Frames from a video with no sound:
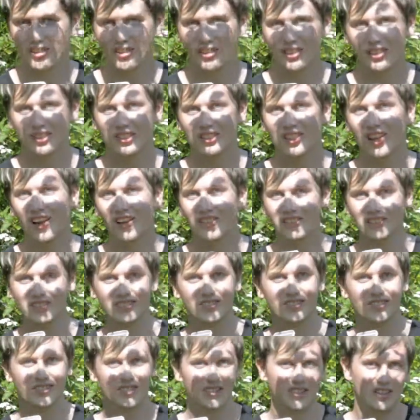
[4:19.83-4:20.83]
Slan,
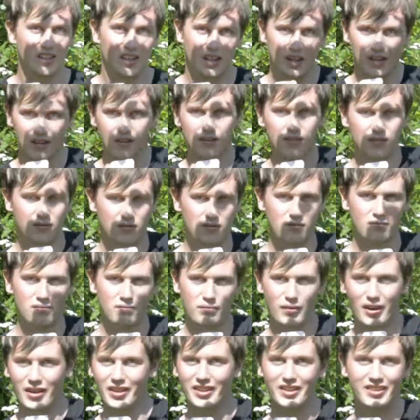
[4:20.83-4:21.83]

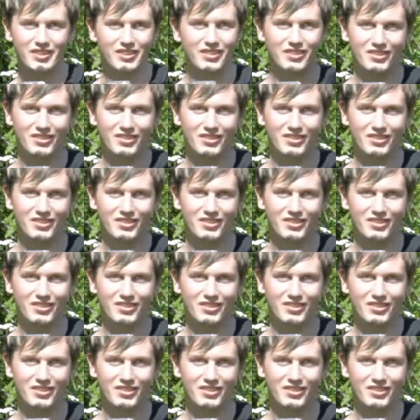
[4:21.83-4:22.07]
bye.